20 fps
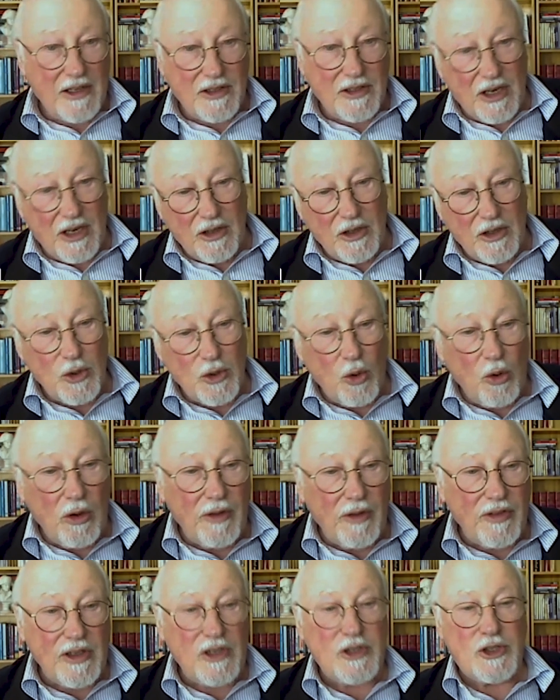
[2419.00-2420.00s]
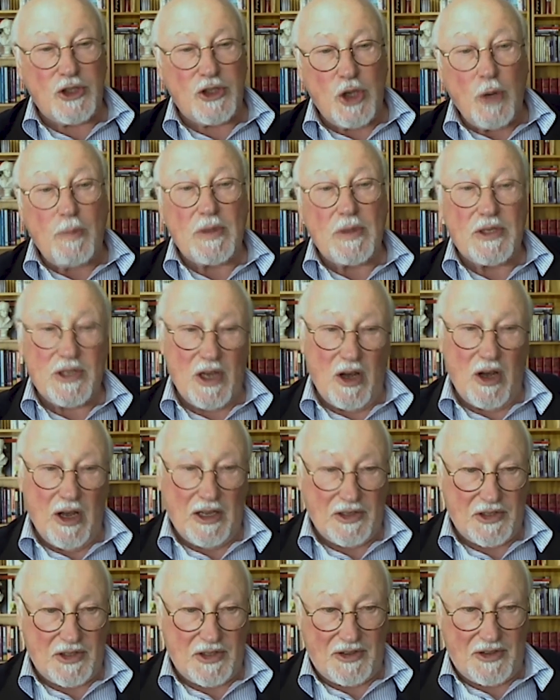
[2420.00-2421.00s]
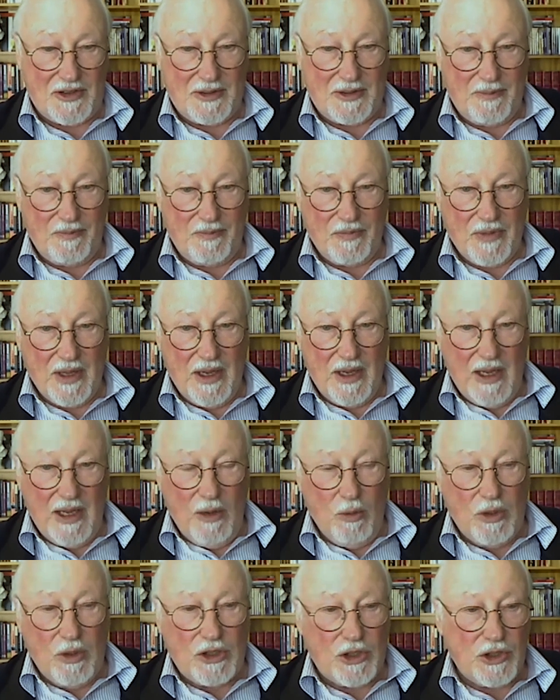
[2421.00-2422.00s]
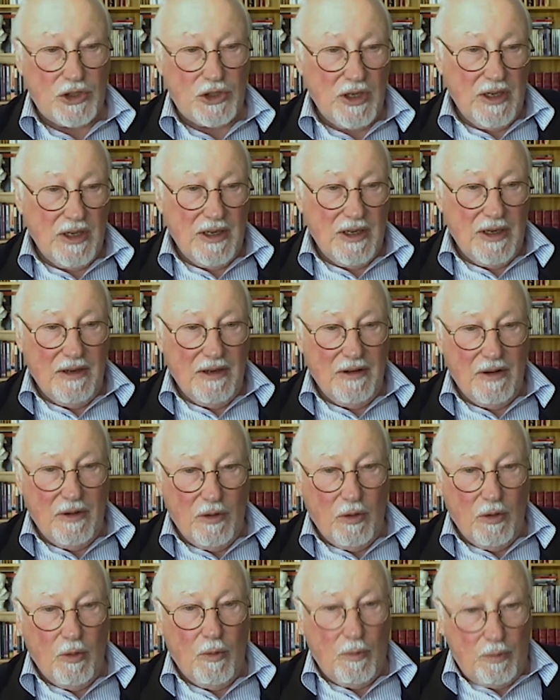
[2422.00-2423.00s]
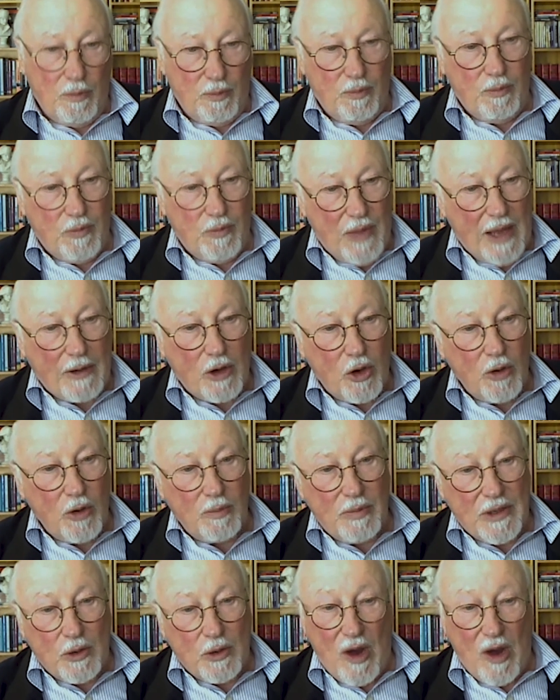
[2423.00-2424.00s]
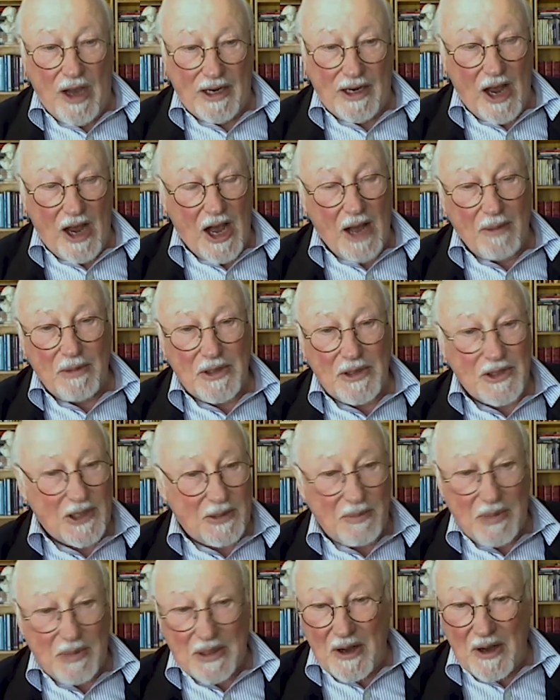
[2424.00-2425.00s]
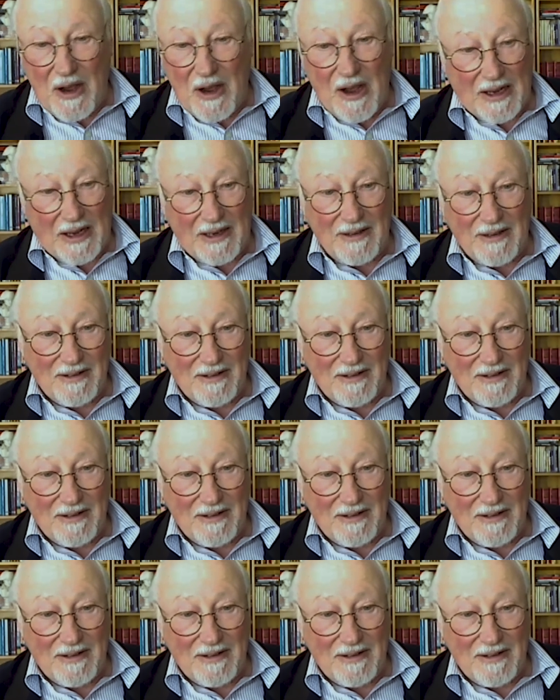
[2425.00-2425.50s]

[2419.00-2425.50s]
So there's all of these super sciences, which they could be quite harmless and benign,